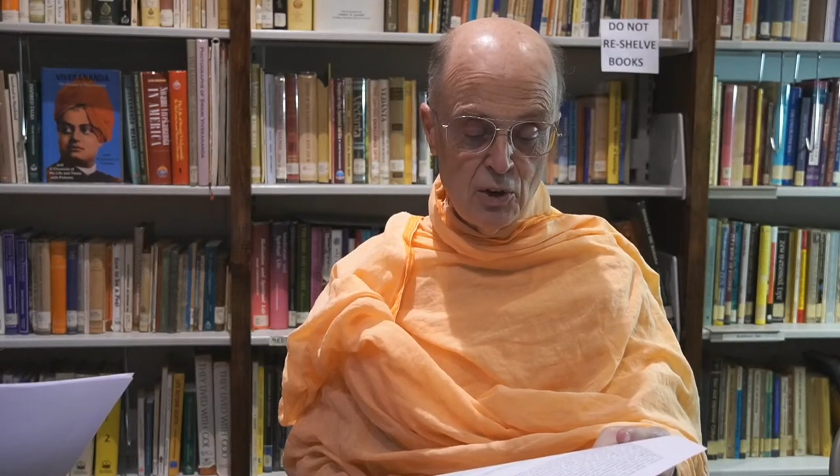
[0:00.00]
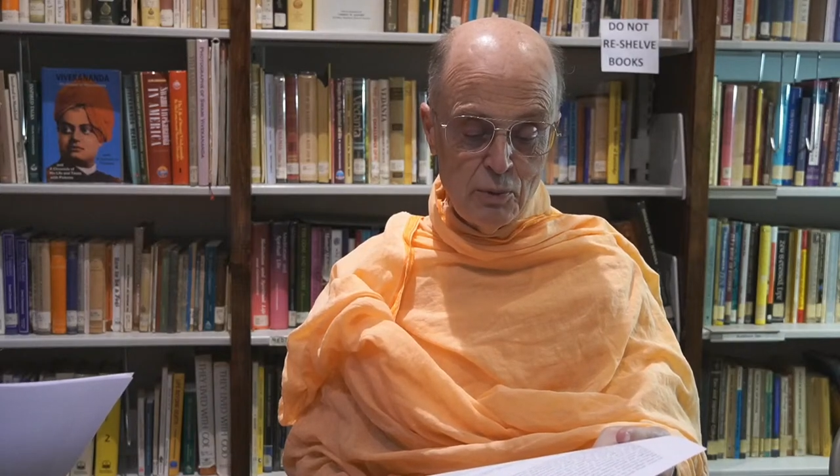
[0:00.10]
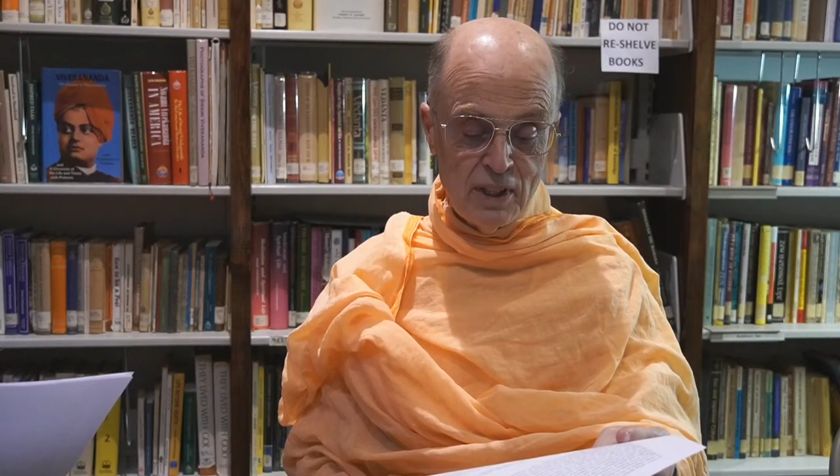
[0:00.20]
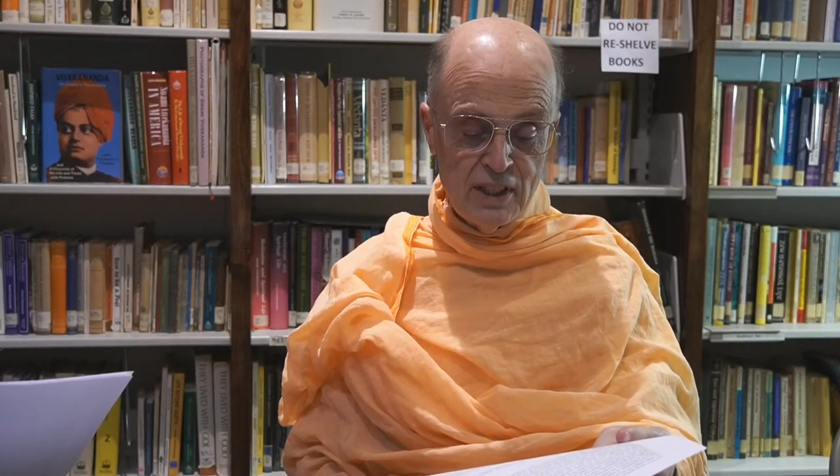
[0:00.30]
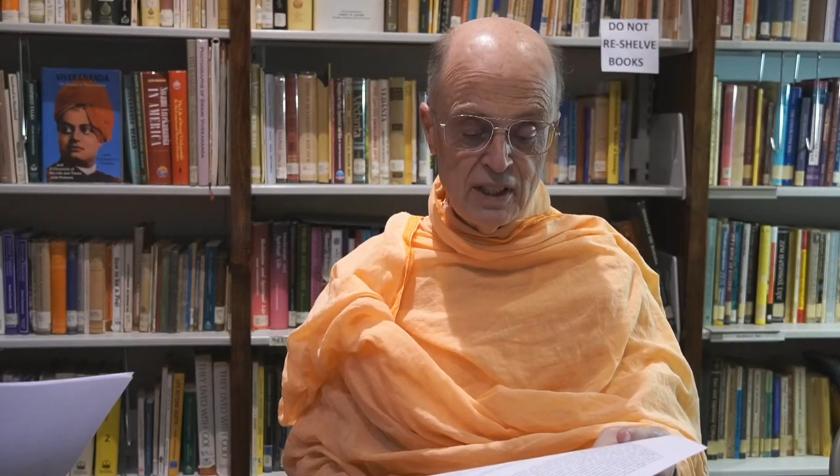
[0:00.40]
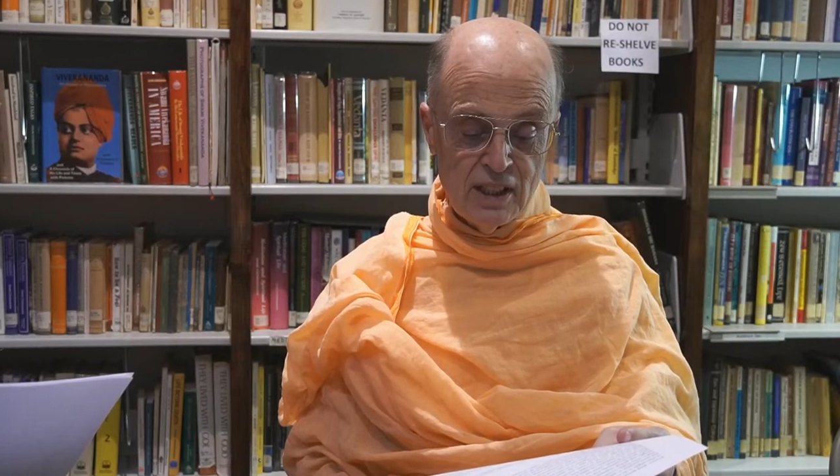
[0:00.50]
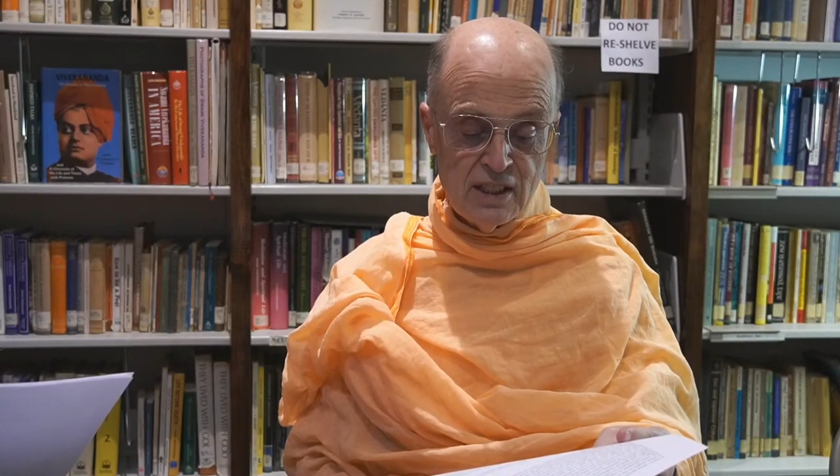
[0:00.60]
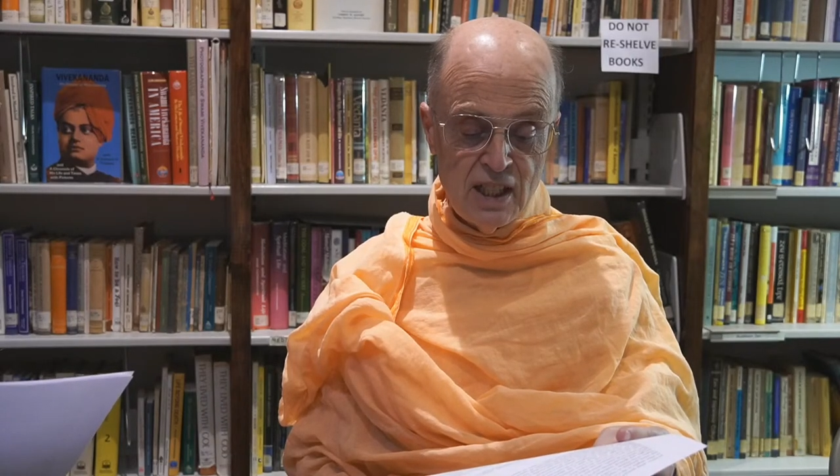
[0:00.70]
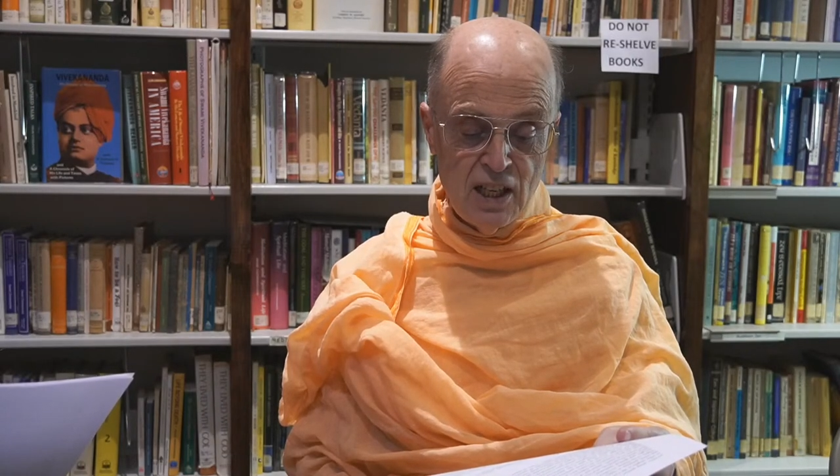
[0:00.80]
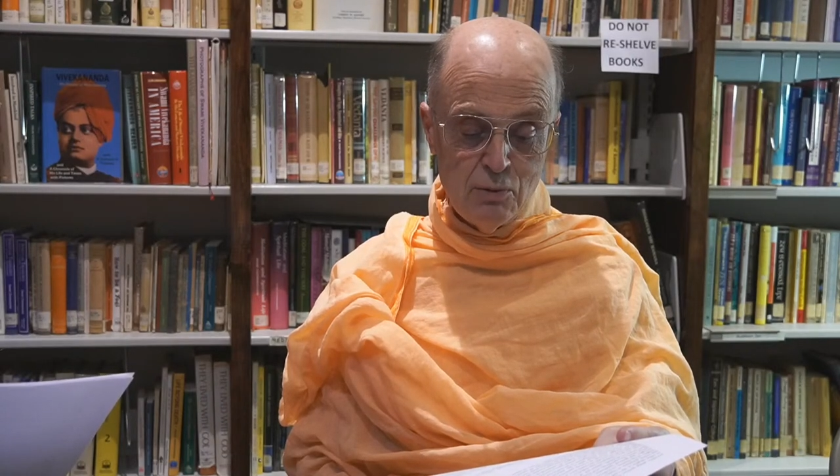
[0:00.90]
but in the
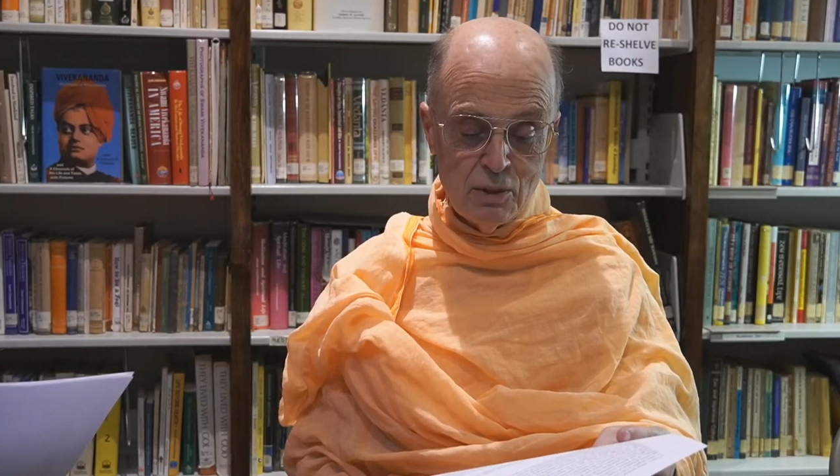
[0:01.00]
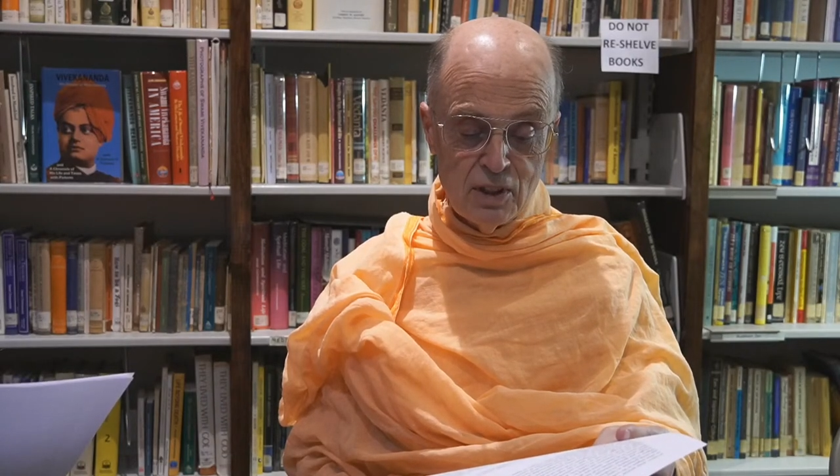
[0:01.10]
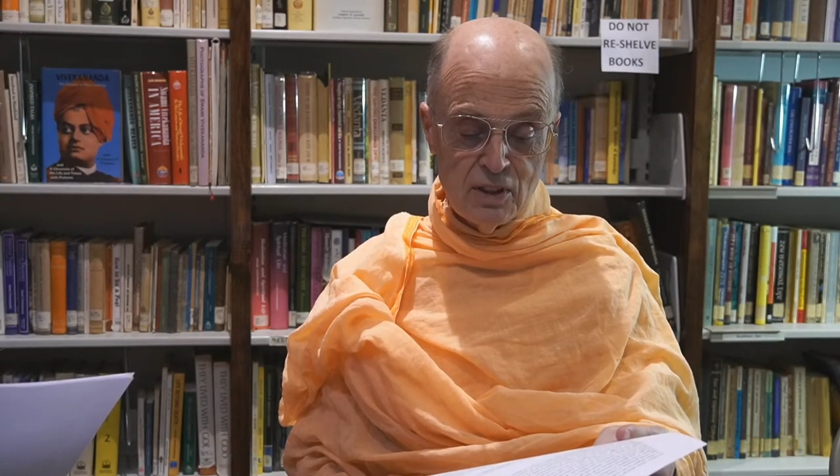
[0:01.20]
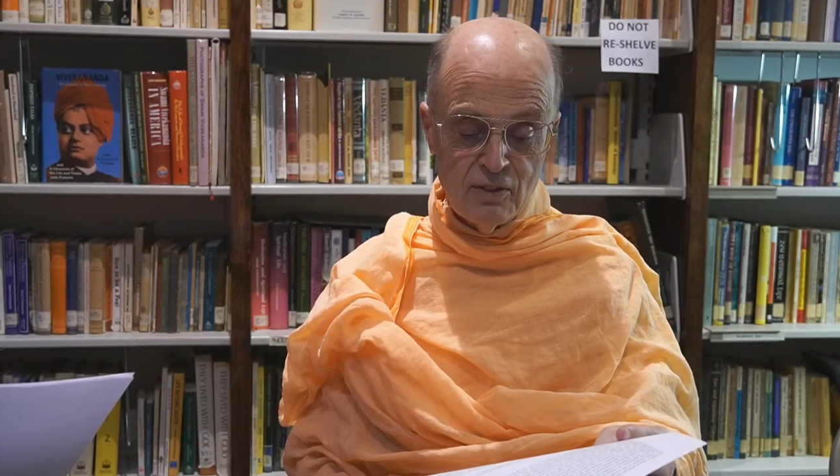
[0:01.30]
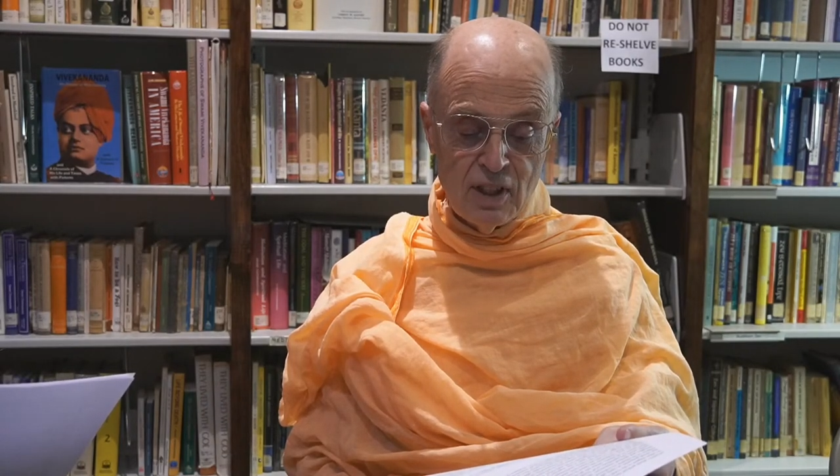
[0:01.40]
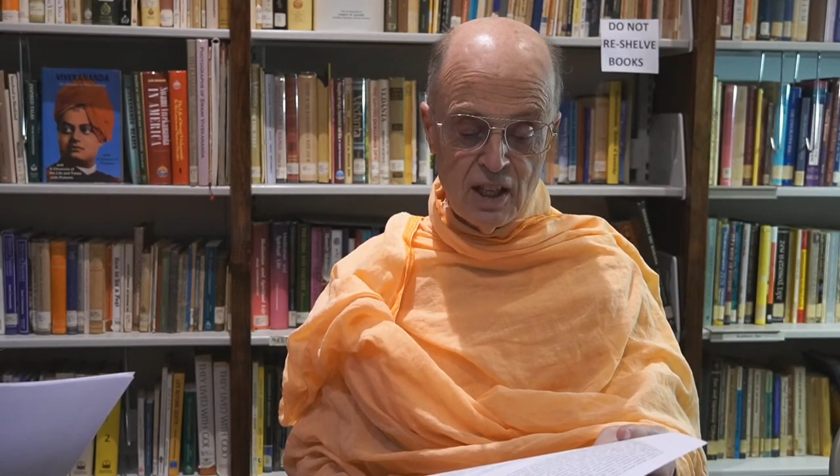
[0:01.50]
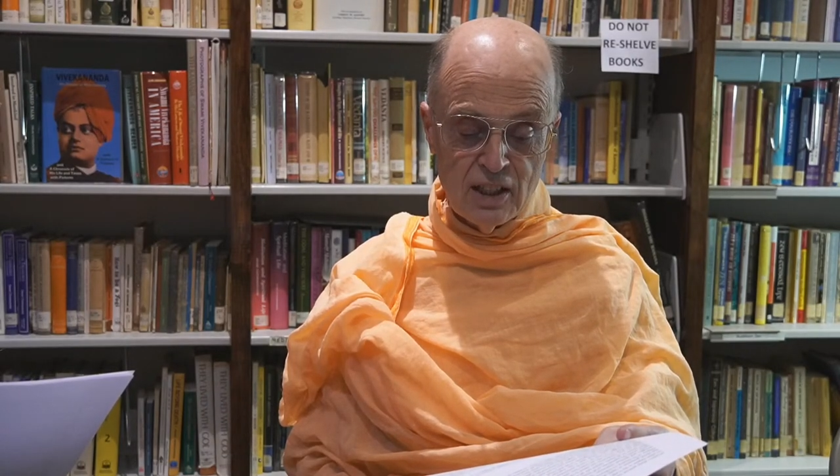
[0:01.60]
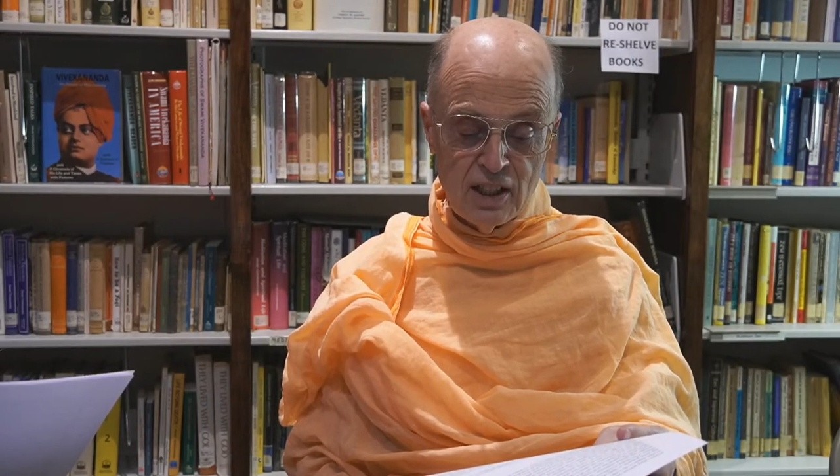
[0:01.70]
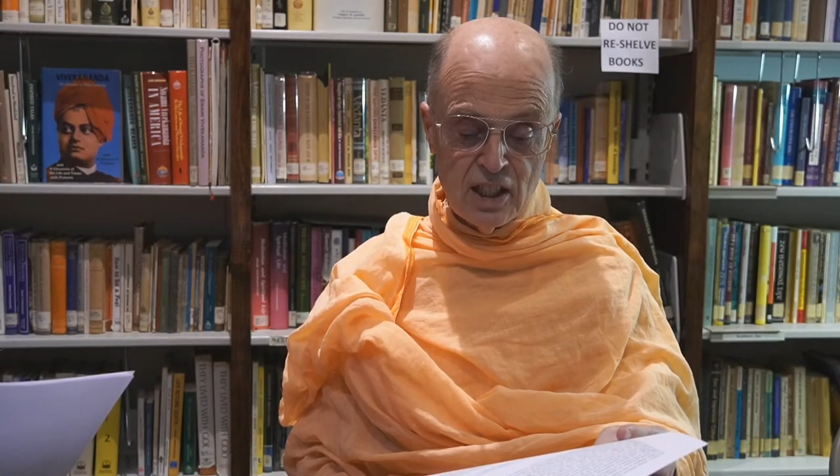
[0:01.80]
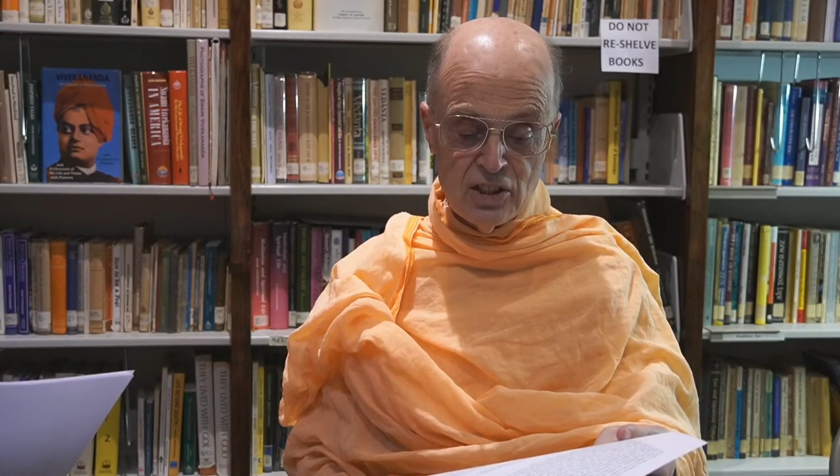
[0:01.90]
attainment of
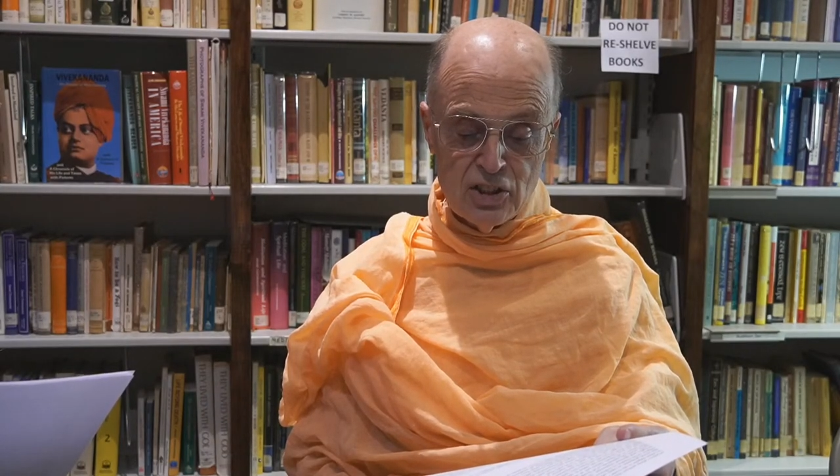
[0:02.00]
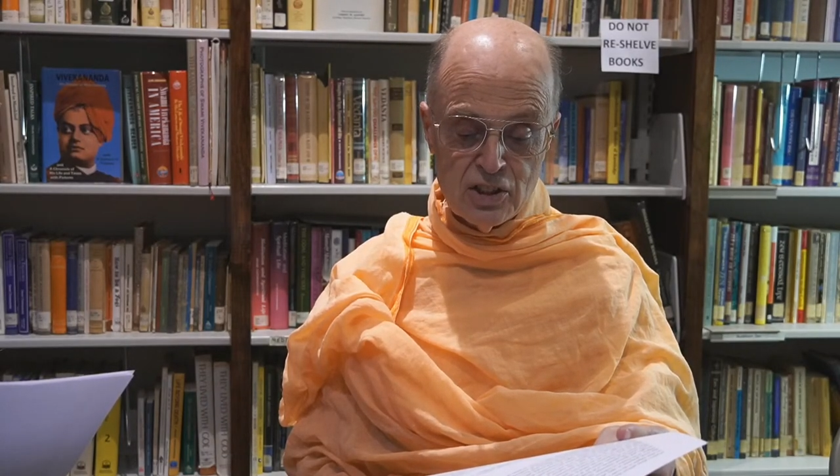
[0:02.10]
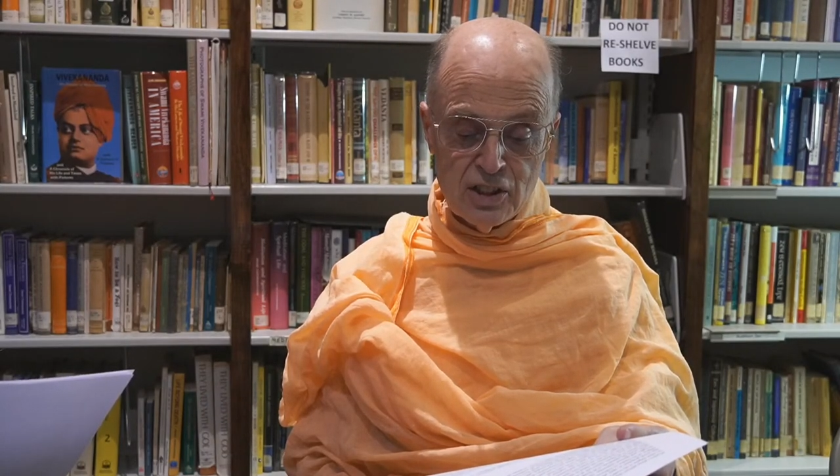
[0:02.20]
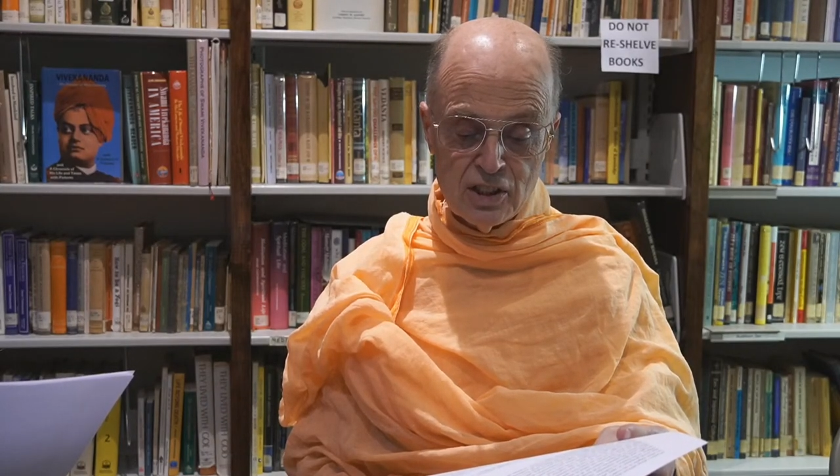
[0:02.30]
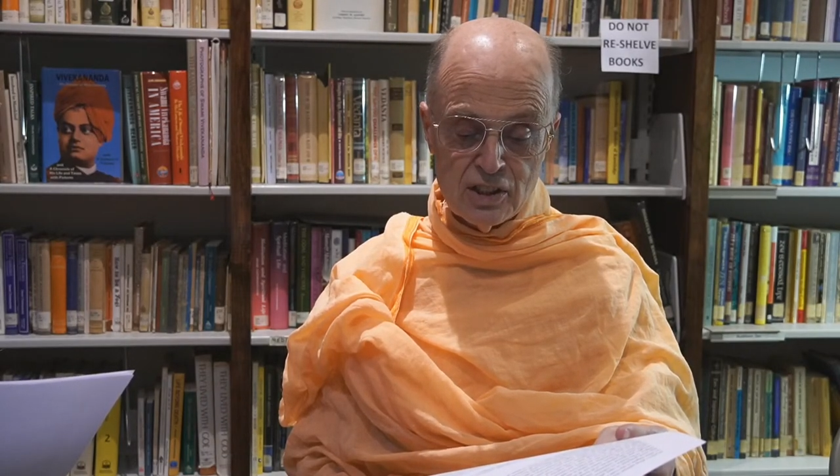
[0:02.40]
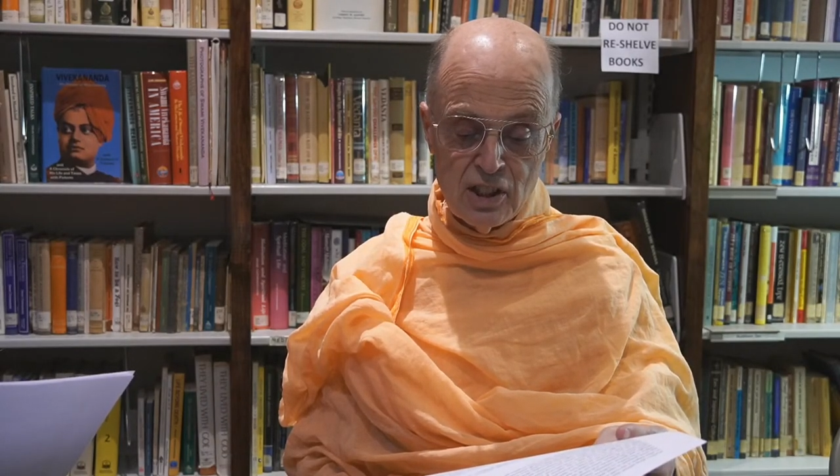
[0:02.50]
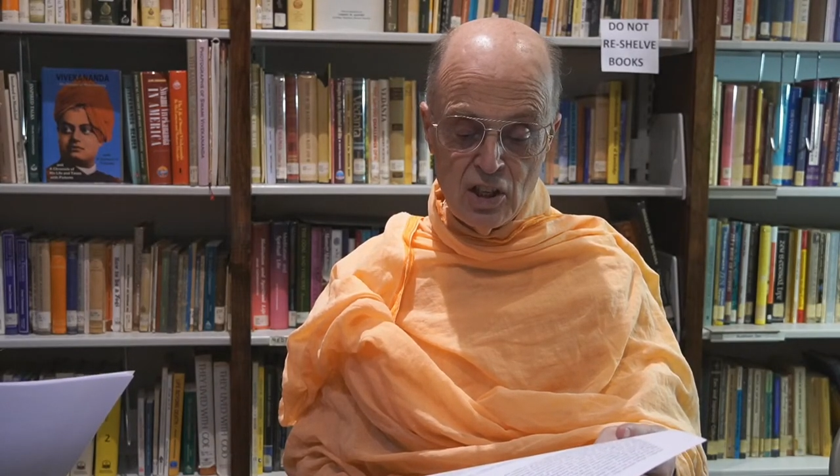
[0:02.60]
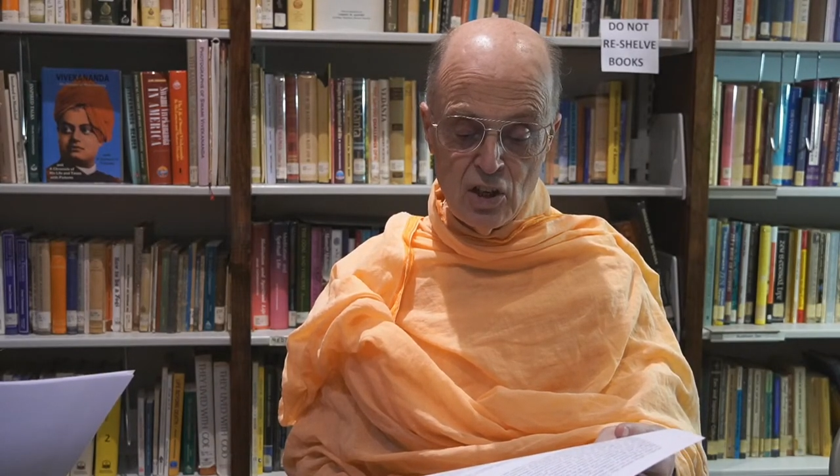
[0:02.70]
God consciousness